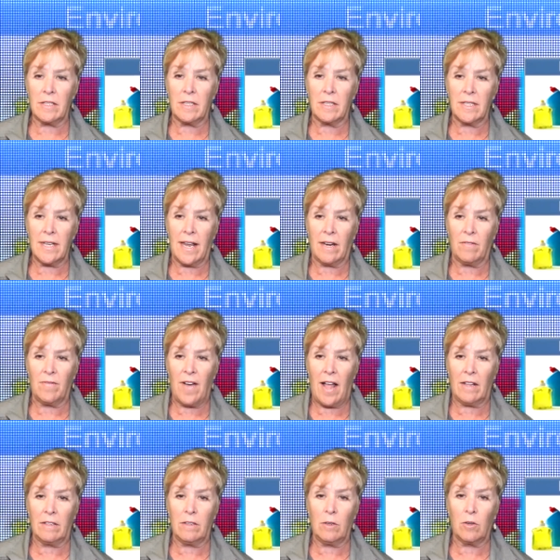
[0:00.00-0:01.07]
contain
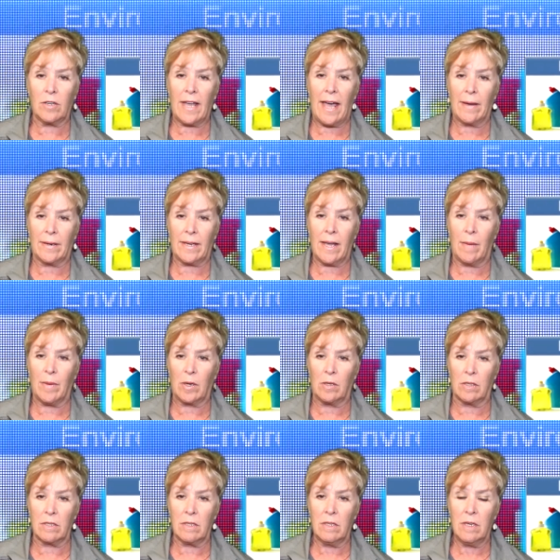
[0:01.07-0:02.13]
volatile organic
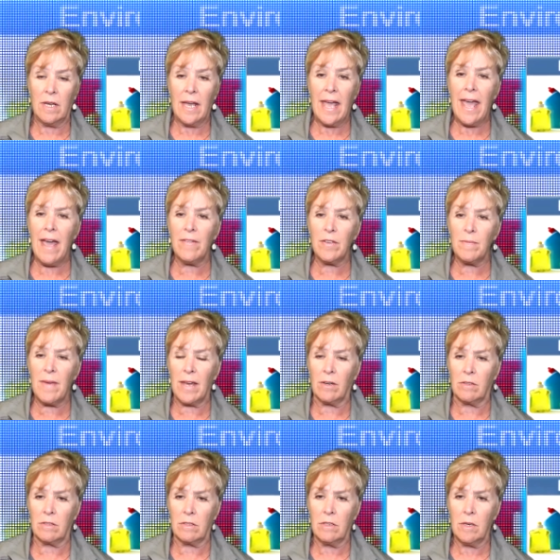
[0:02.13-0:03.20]
chemicals, heavy
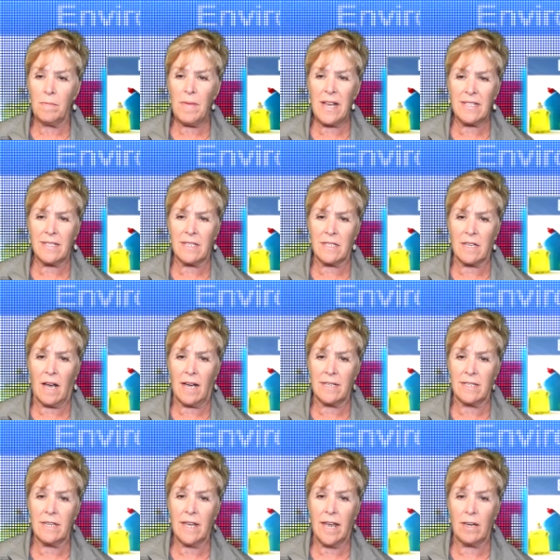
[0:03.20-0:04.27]
metals,
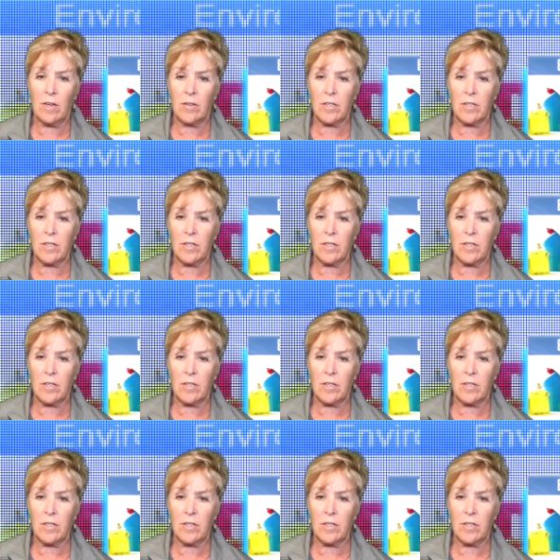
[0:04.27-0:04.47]
pesticides, and other